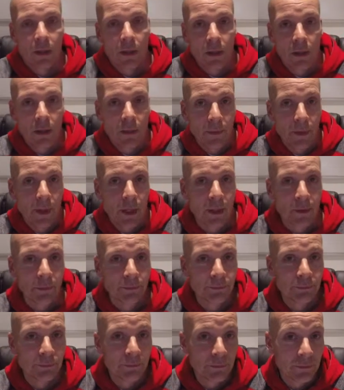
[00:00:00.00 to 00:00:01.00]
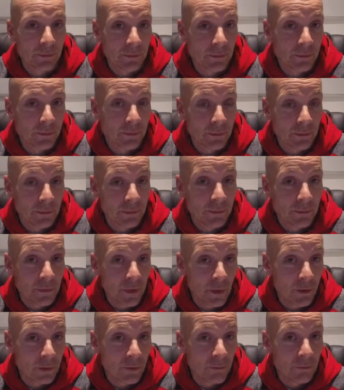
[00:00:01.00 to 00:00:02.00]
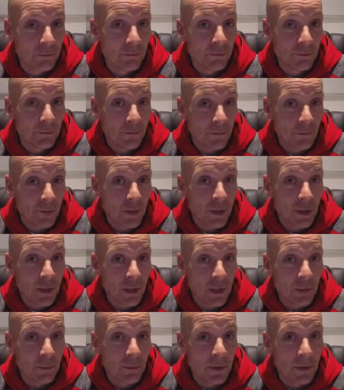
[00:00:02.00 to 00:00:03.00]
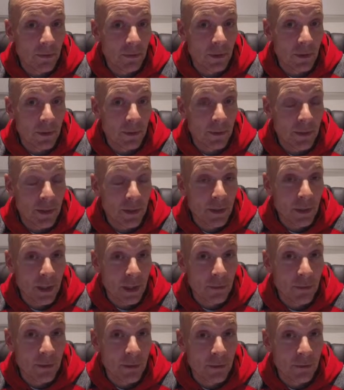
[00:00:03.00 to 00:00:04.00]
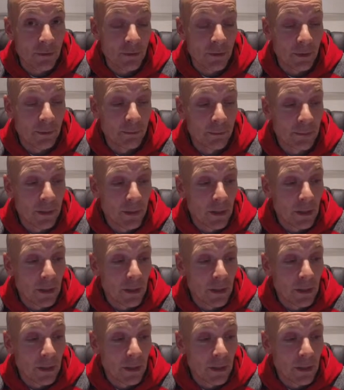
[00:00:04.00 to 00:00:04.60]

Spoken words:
There we go. So first little bit of clippage of film.